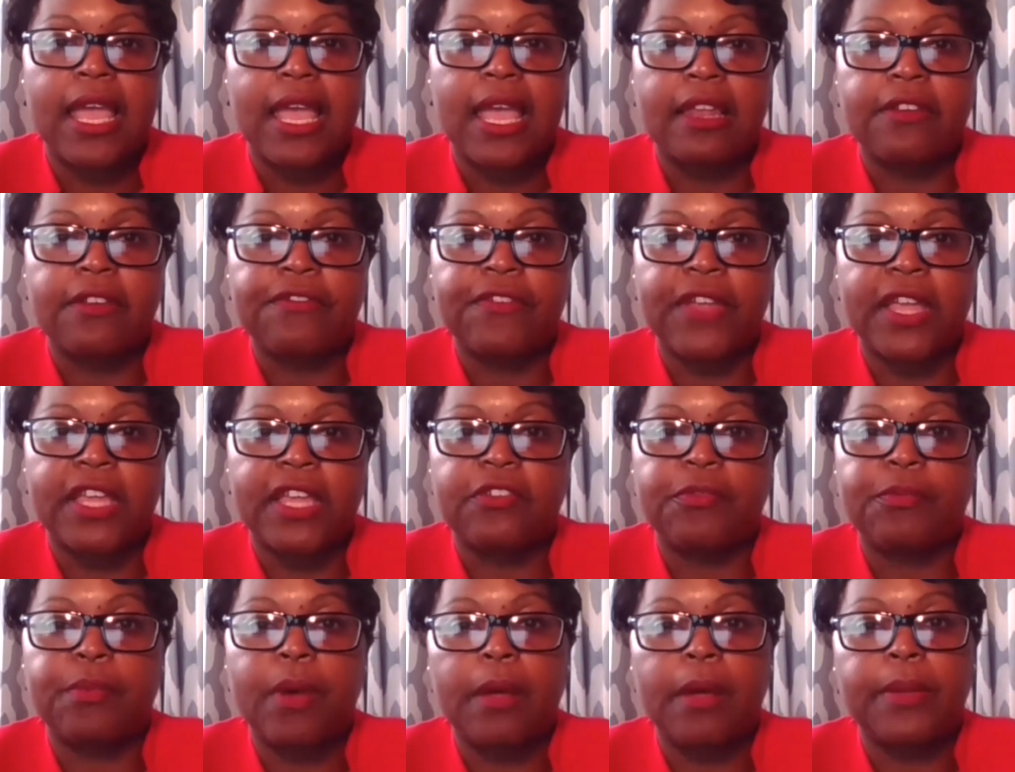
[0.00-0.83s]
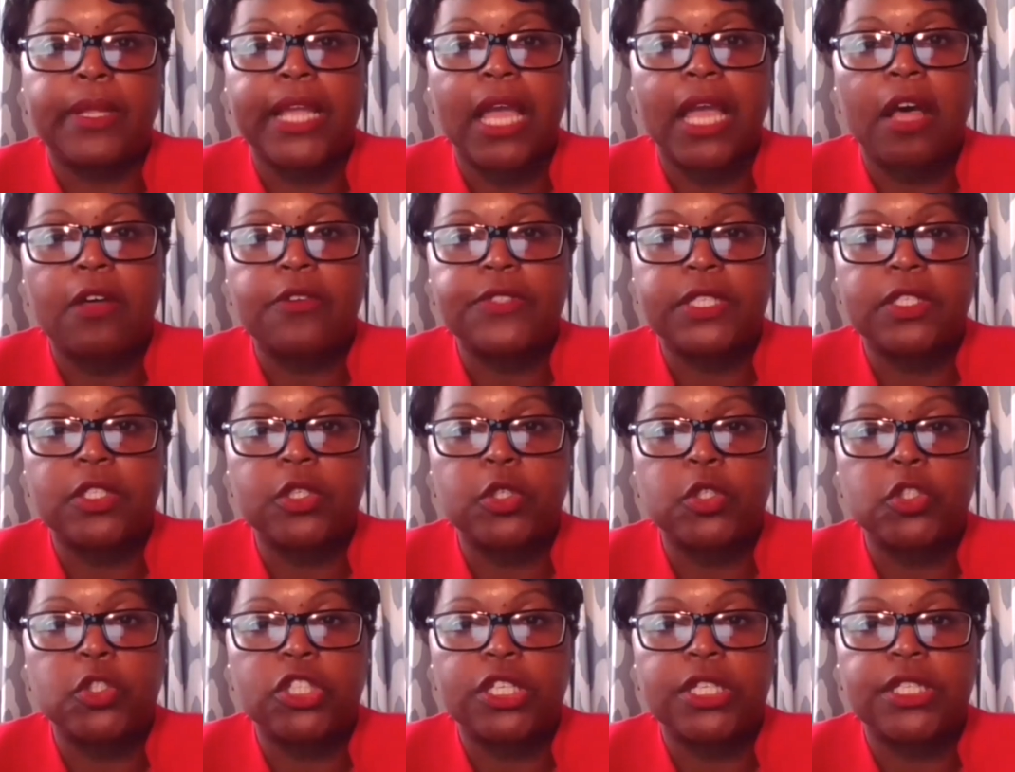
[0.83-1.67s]
innovative public health
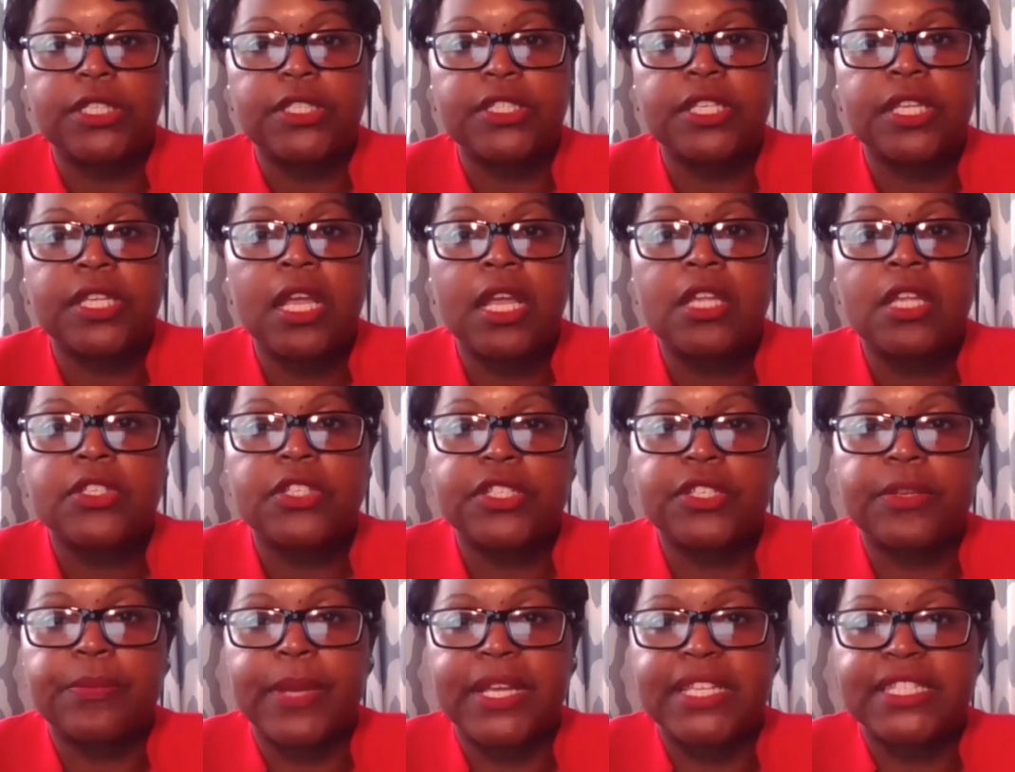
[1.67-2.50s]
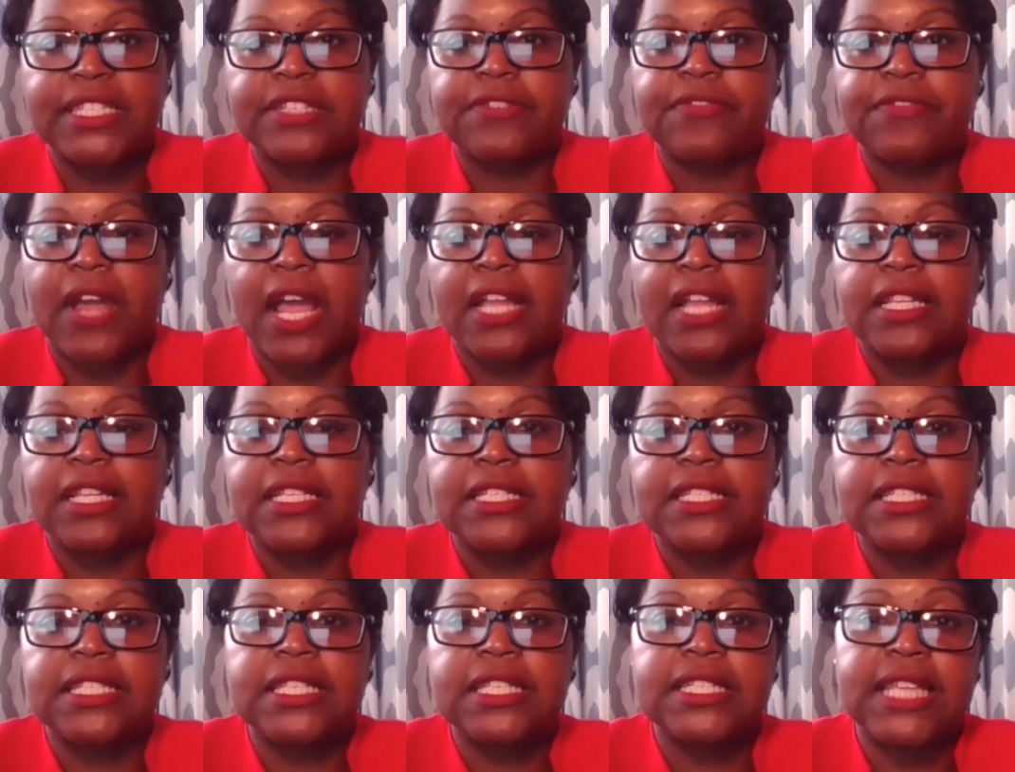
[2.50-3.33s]
solutions to domestic
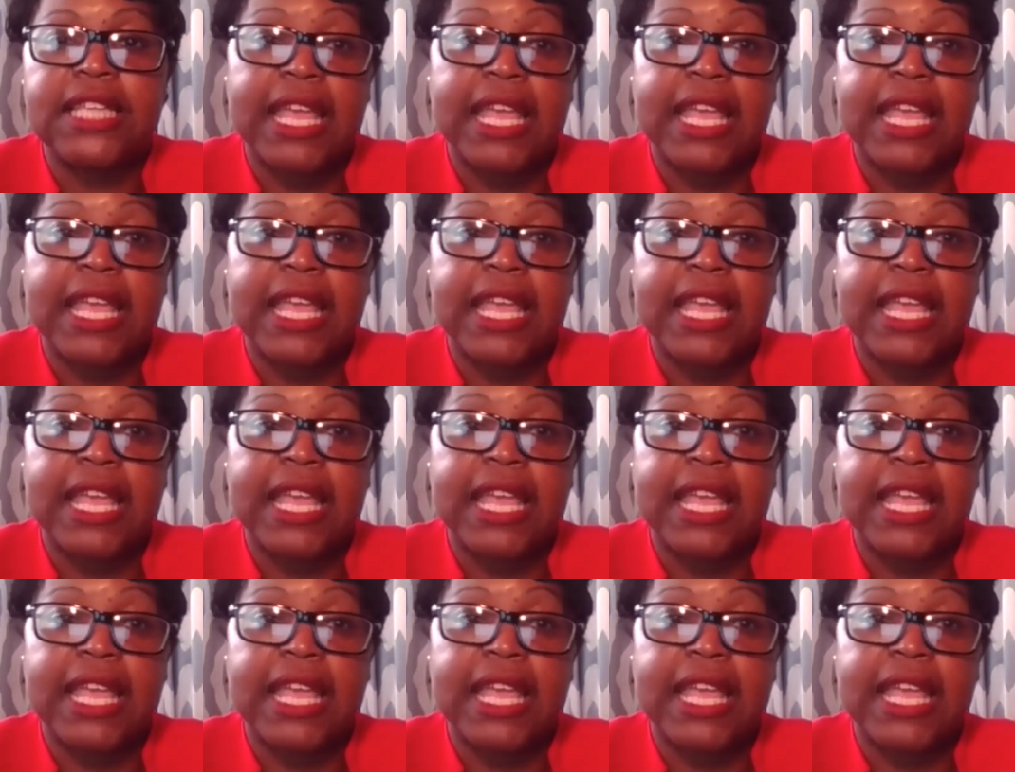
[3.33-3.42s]
violence,